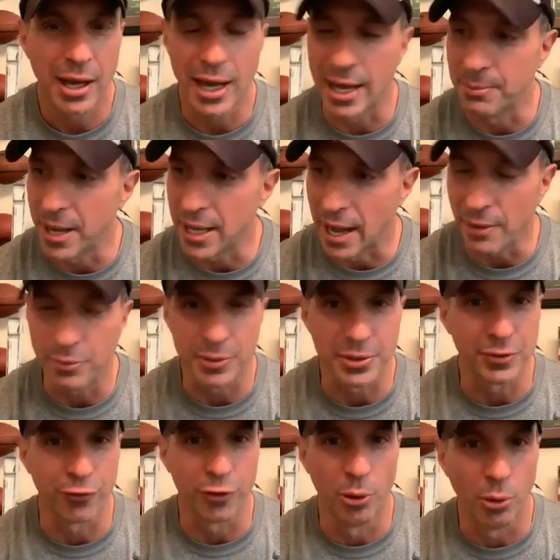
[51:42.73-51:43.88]
And, man, I
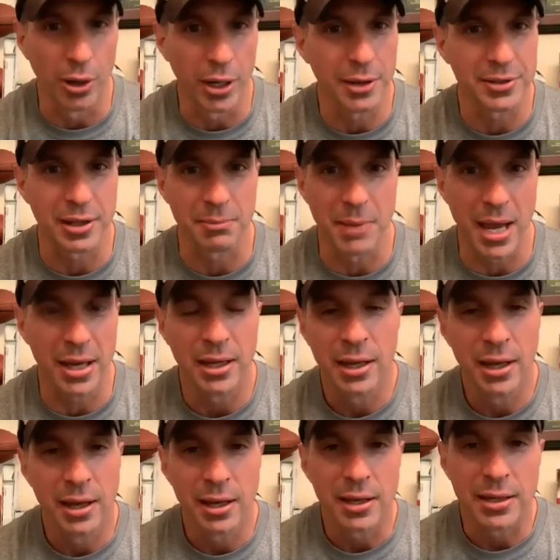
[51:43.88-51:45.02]
was floored. I was like, man,
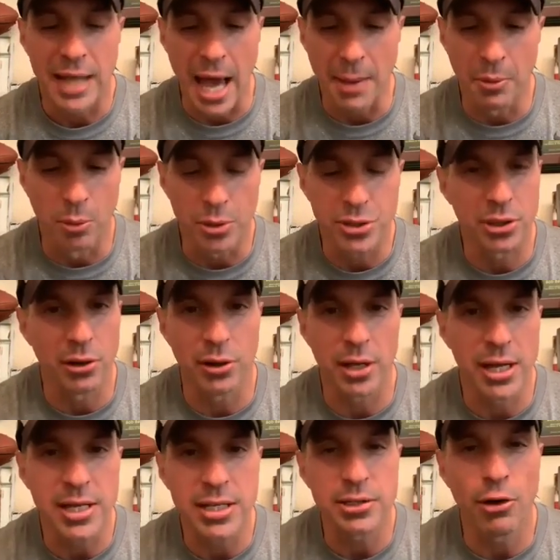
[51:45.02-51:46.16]
Dabo was so
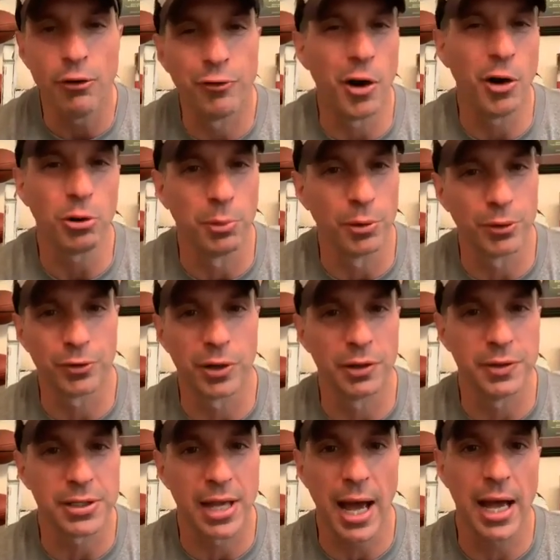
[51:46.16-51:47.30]
he's so vulnerable in front of
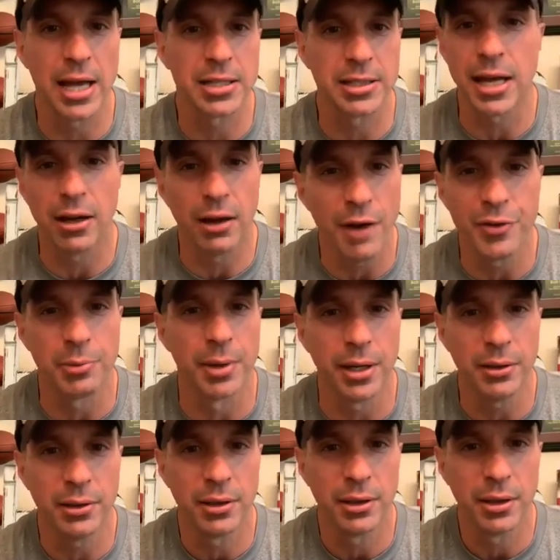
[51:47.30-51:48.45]
his guys. They love him,
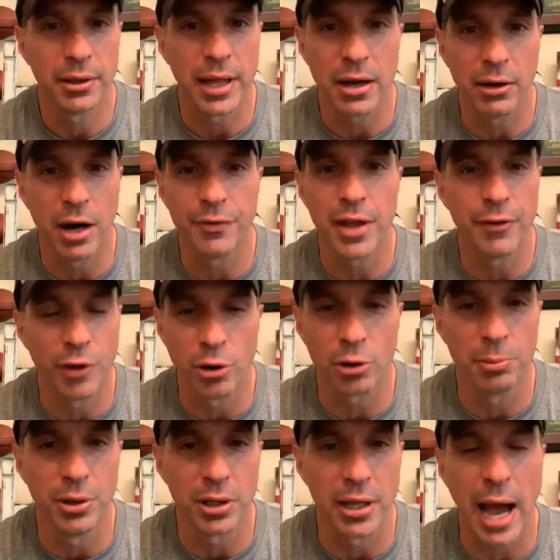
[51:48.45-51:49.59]
man. They love that
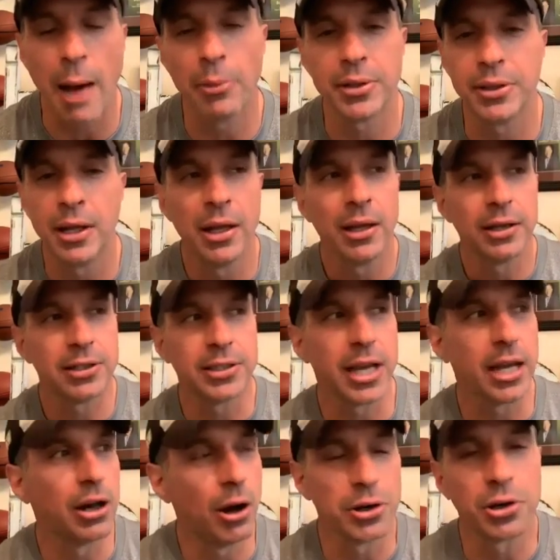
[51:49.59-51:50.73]
vulnerability. I would
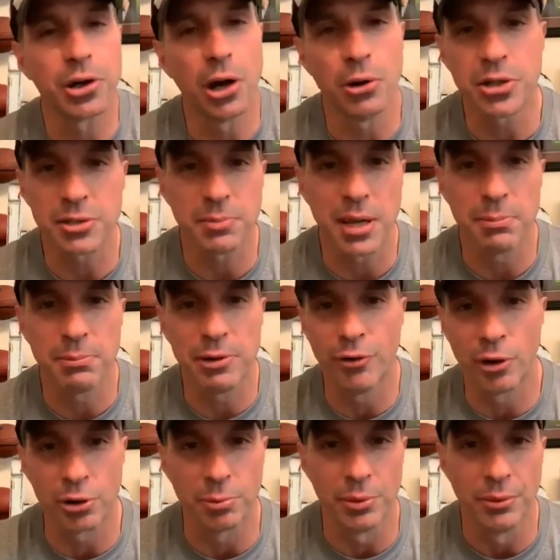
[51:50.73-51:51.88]
say to all your coaches, man, be
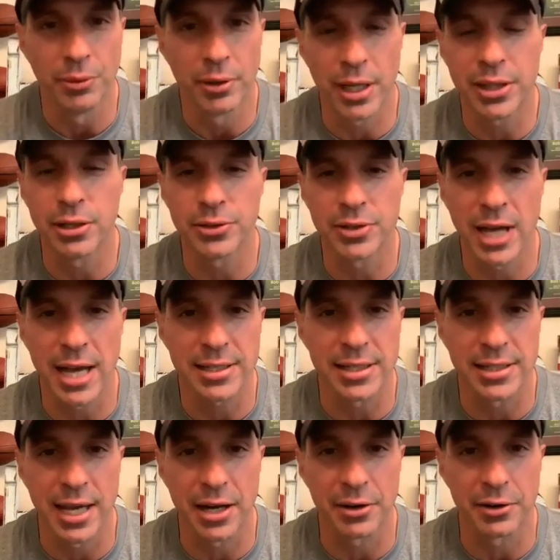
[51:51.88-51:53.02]
vulnerable. Let those guys
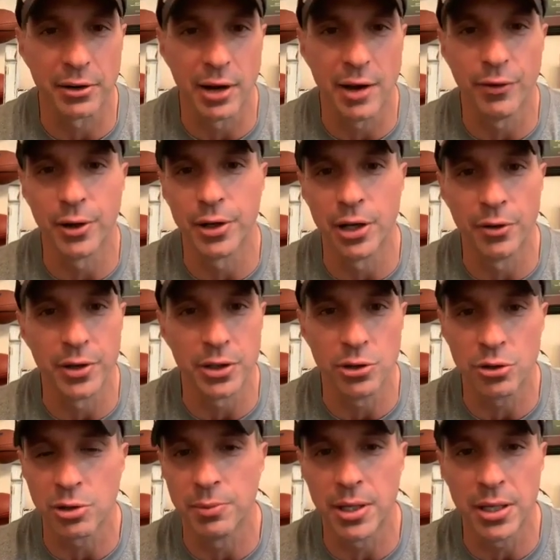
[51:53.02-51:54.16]
get down to their level and know that
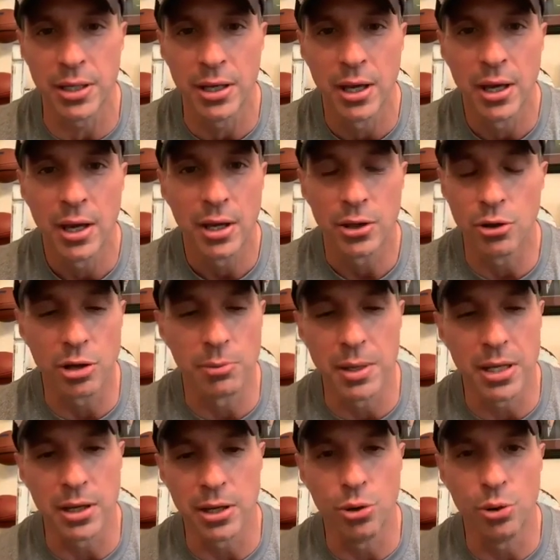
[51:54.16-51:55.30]
you can be you can
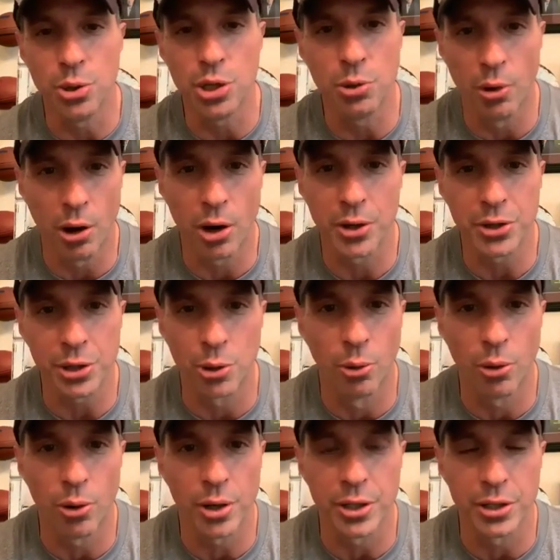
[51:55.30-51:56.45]
be who you are at the
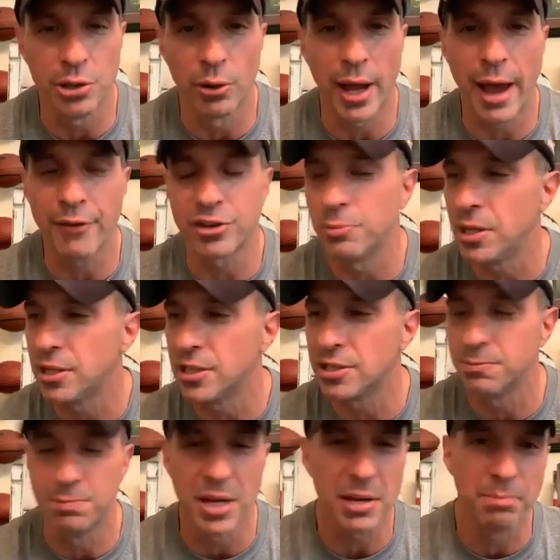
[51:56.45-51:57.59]
core, and you don't have to be this
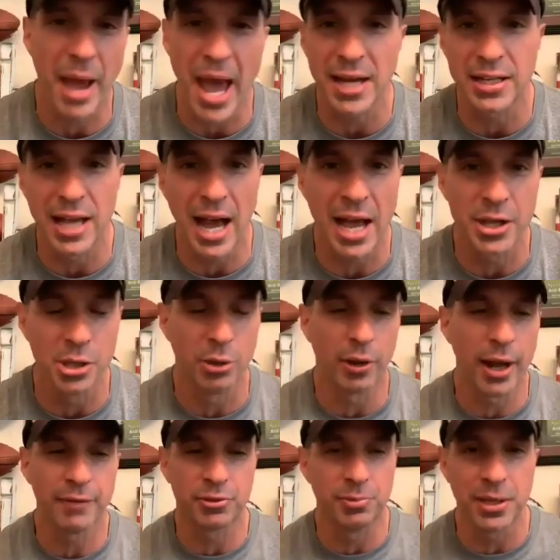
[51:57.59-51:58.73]
big bad guy. You
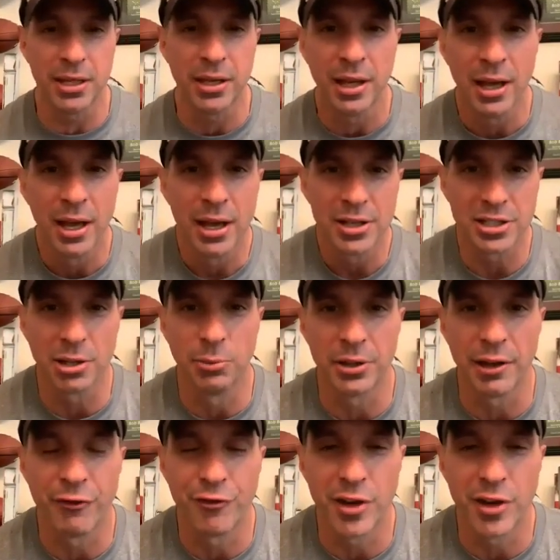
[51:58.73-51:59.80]
don't have to be someone they